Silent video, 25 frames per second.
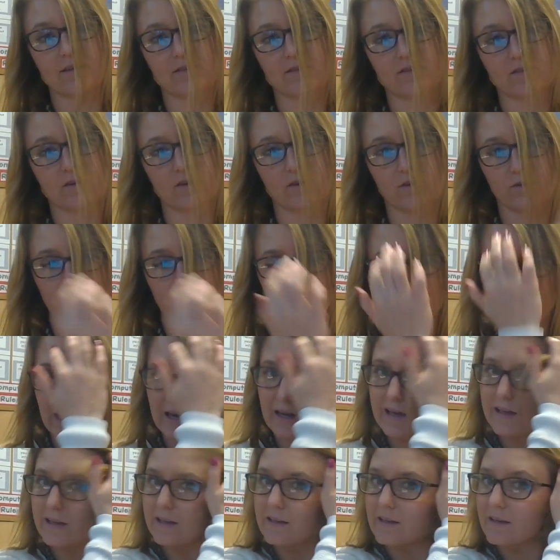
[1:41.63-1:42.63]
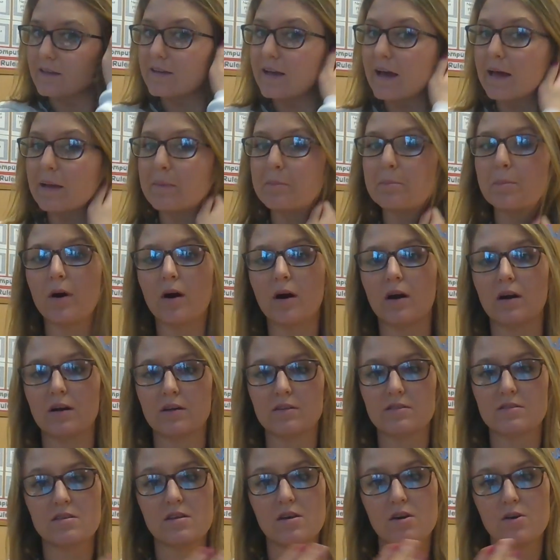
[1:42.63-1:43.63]
circle cut into 10
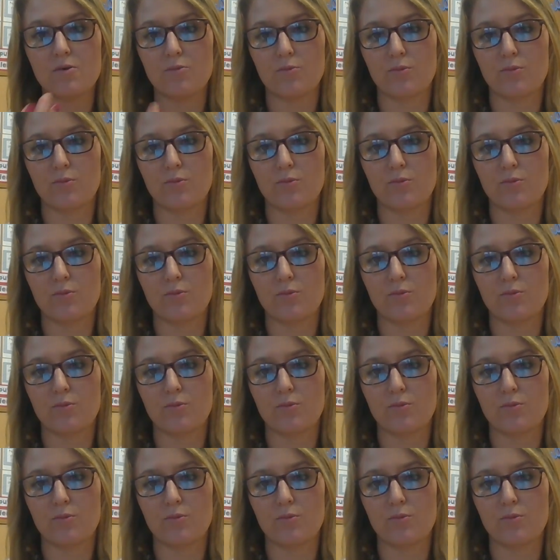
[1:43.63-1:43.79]
parts